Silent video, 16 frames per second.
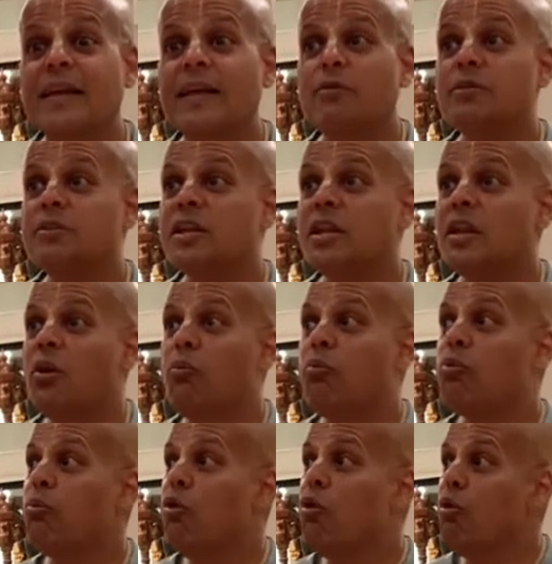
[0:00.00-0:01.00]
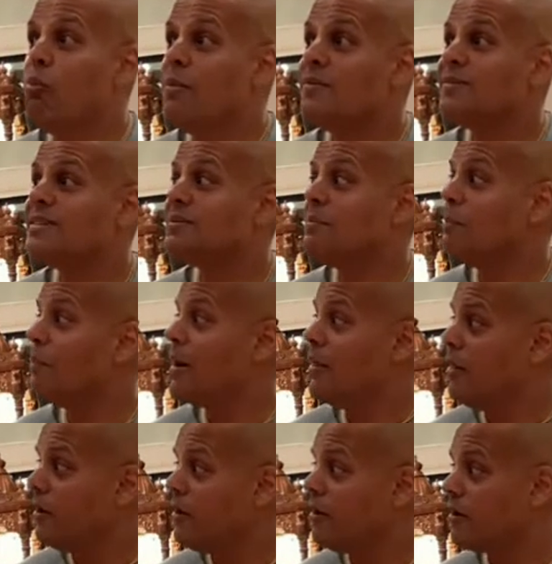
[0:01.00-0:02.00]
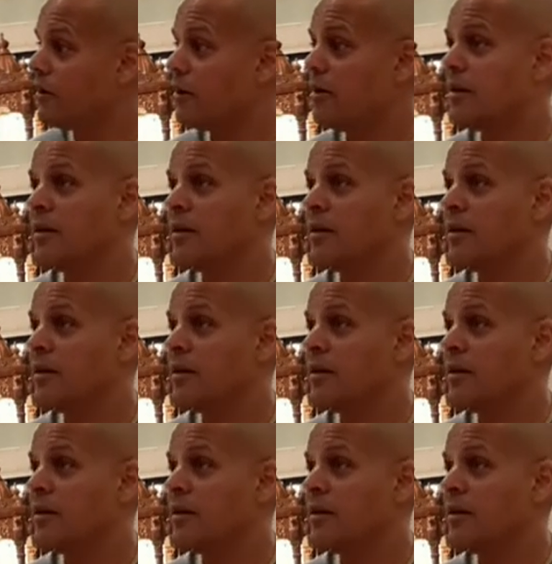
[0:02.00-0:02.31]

He was in the womb of his mother.